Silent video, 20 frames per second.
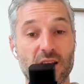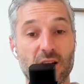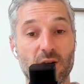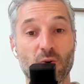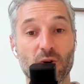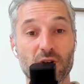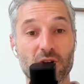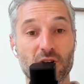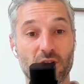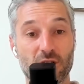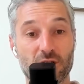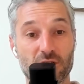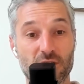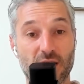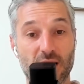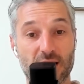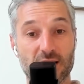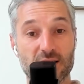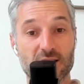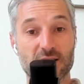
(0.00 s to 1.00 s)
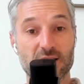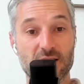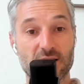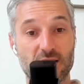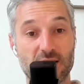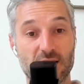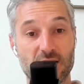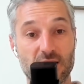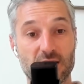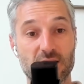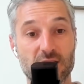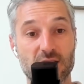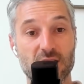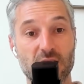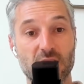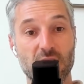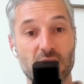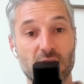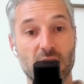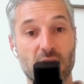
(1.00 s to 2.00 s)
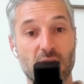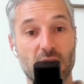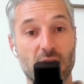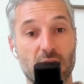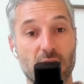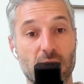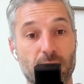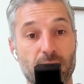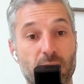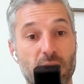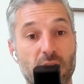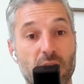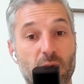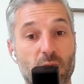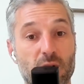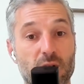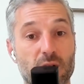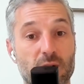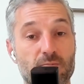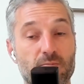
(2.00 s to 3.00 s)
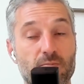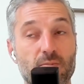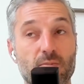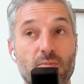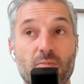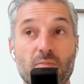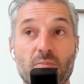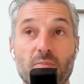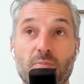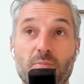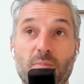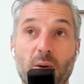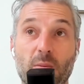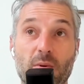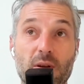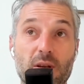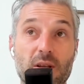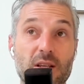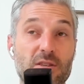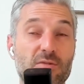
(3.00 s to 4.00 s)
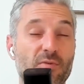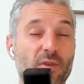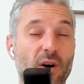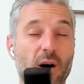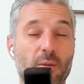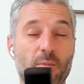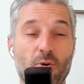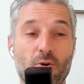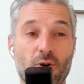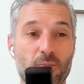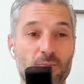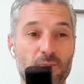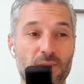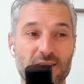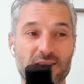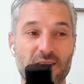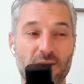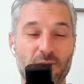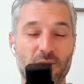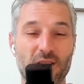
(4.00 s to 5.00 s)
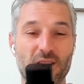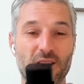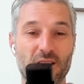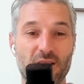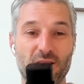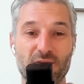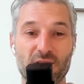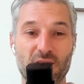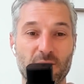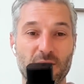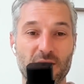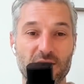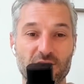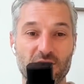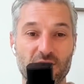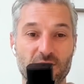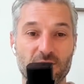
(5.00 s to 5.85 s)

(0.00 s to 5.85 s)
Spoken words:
what context it is. And it's far more complex than we can even imagine